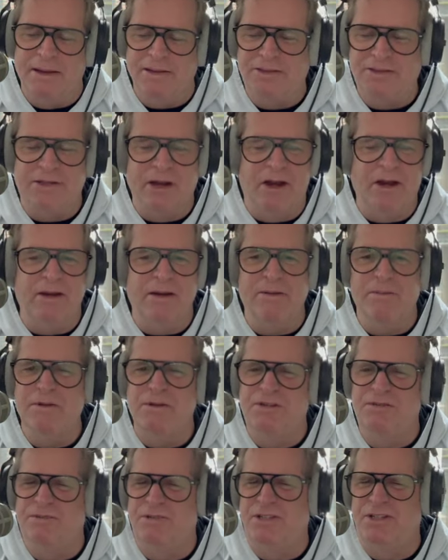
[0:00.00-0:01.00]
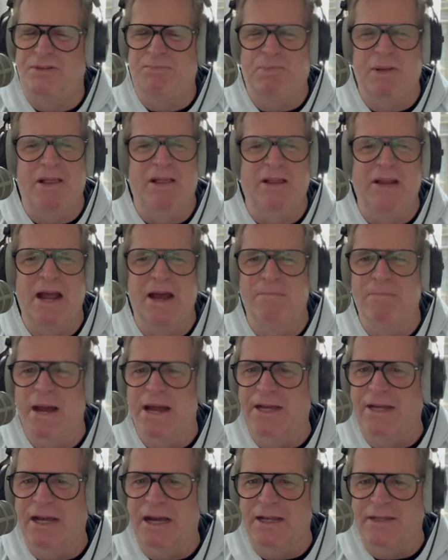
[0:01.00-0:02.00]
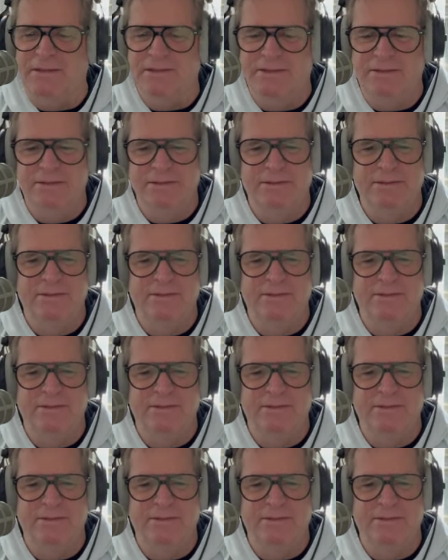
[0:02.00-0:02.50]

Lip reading: start spilling out my guts.